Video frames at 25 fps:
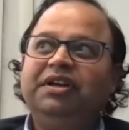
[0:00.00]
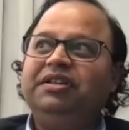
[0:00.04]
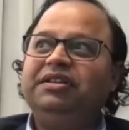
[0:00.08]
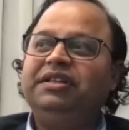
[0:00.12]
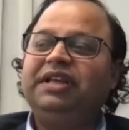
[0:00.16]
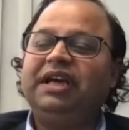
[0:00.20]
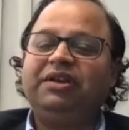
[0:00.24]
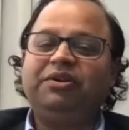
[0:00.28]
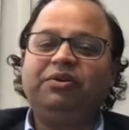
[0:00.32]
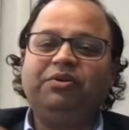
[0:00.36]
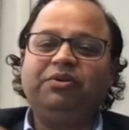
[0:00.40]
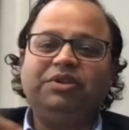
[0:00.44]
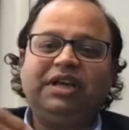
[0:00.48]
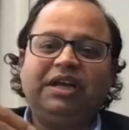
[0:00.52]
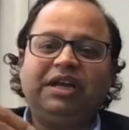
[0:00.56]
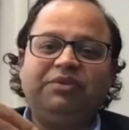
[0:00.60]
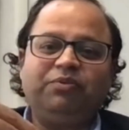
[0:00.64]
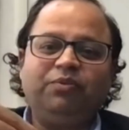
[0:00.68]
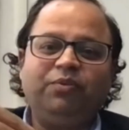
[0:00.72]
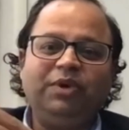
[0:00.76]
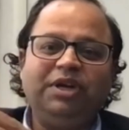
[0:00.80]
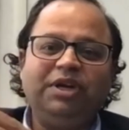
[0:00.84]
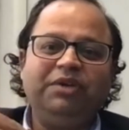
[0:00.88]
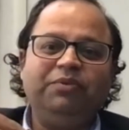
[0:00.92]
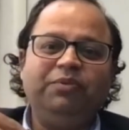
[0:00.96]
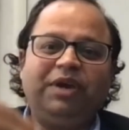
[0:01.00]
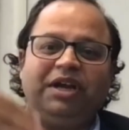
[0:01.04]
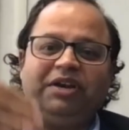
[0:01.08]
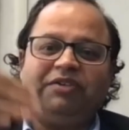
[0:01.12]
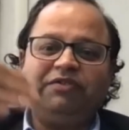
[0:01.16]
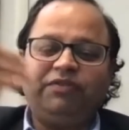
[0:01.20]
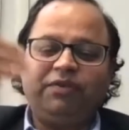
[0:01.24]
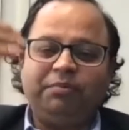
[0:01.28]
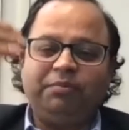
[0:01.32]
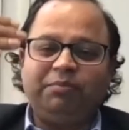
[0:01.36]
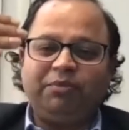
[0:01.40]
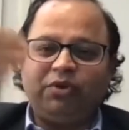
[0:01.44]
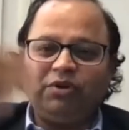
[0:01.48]
that that we went
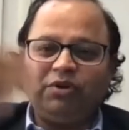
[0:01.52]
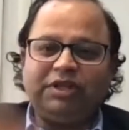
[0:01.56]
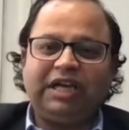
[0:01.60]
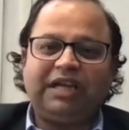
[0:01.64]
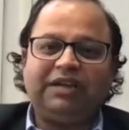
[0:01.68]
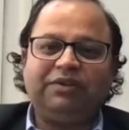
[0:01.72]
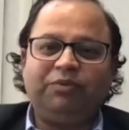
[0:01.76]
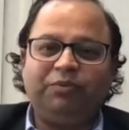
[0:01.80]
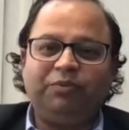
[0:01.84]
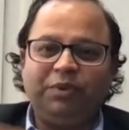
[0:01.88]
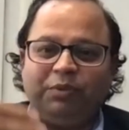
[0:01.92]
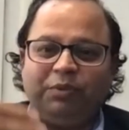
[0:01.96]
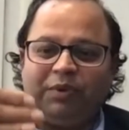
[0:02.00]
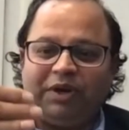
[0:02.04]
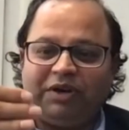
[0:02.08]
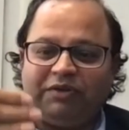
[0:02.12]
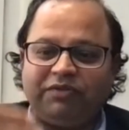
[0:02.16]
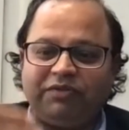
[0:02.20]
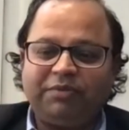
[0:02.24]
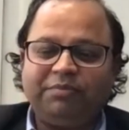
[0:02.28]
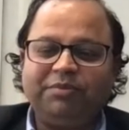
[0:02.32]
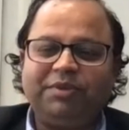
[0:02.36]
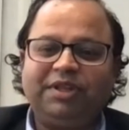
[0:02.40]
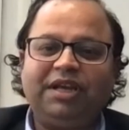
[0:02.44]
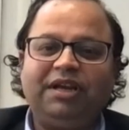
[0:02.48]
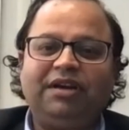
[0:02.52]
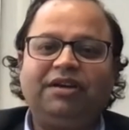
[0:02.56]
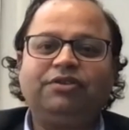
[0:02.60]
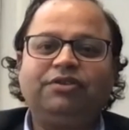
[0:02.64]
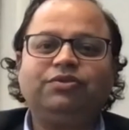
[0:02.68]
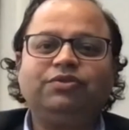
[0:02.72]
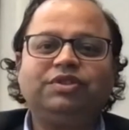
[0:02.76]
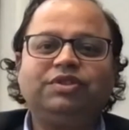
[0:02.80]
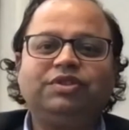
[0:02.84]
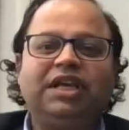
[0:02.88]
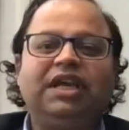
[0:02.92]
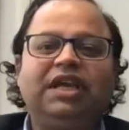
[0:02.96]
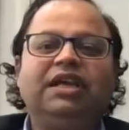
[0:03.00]
from that we went from there
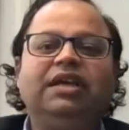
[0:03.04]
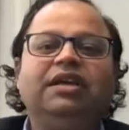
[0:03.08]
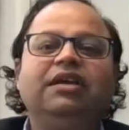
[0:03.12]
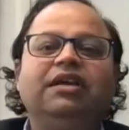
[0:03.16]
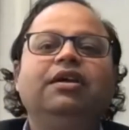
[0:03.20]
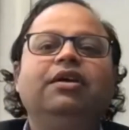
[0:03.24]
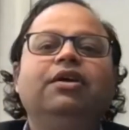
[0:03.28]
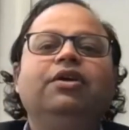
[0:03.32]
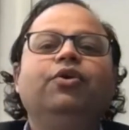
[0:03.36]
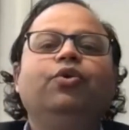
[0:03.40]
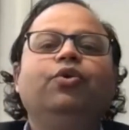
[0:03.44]
to saying